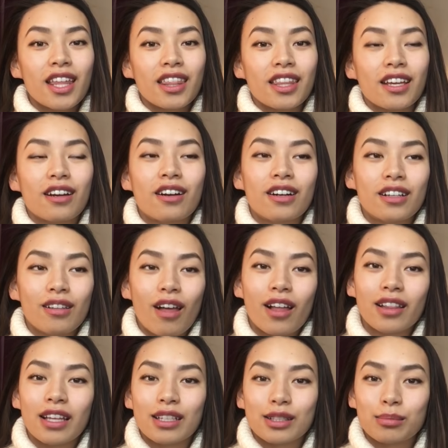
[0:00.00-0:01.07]
They are a
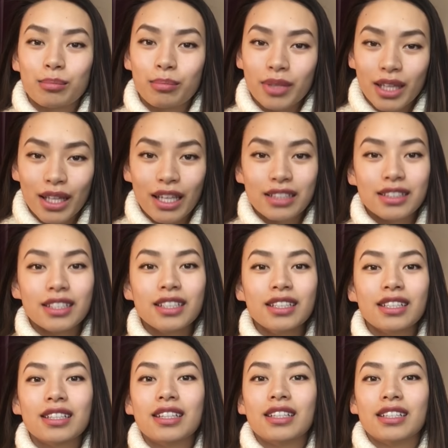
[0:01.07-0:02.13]
lot less
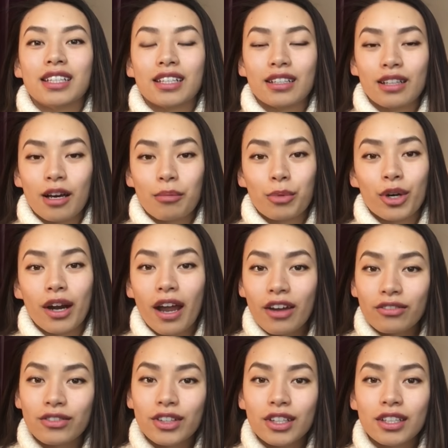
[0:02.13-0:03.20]
pleasant, they take a lot more
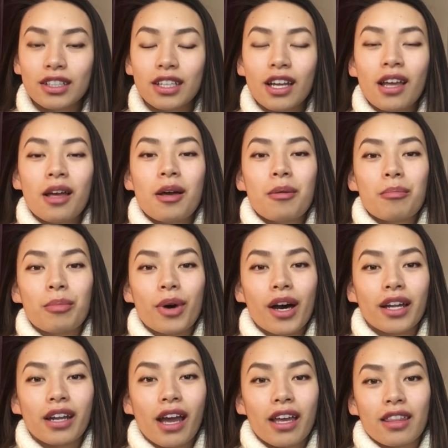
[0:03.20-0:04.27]
effort,
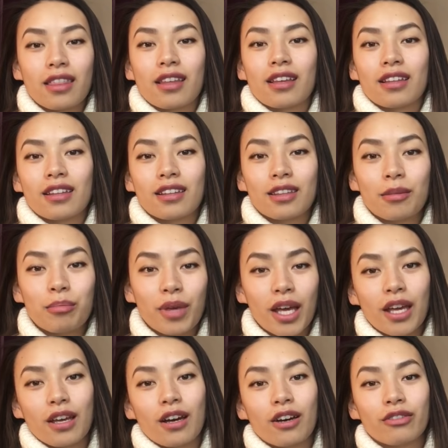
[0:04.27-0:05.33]
but I think that the
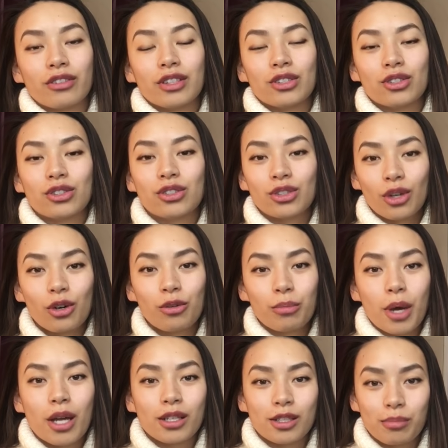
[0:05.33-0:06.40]
payoff is so
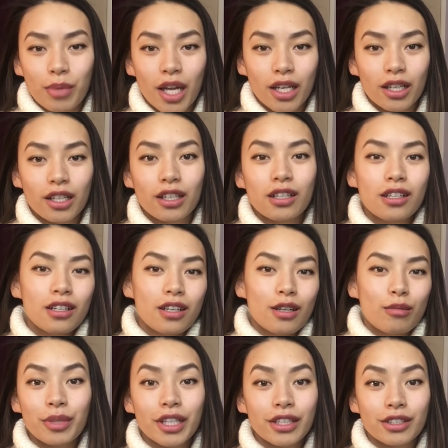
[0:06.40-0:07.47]
much better
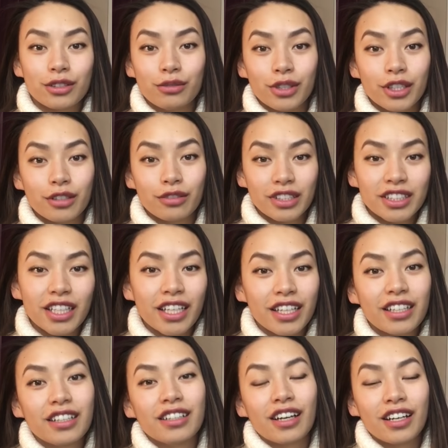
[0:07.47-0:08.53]
because you really
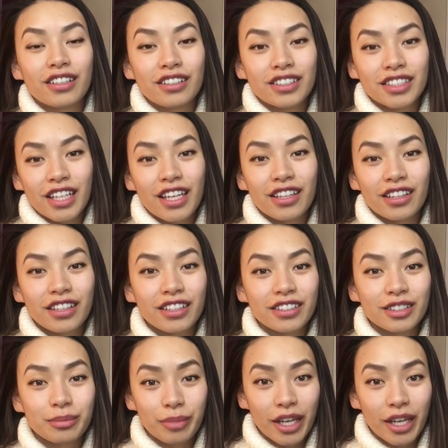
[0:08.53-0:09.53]
retain and understand things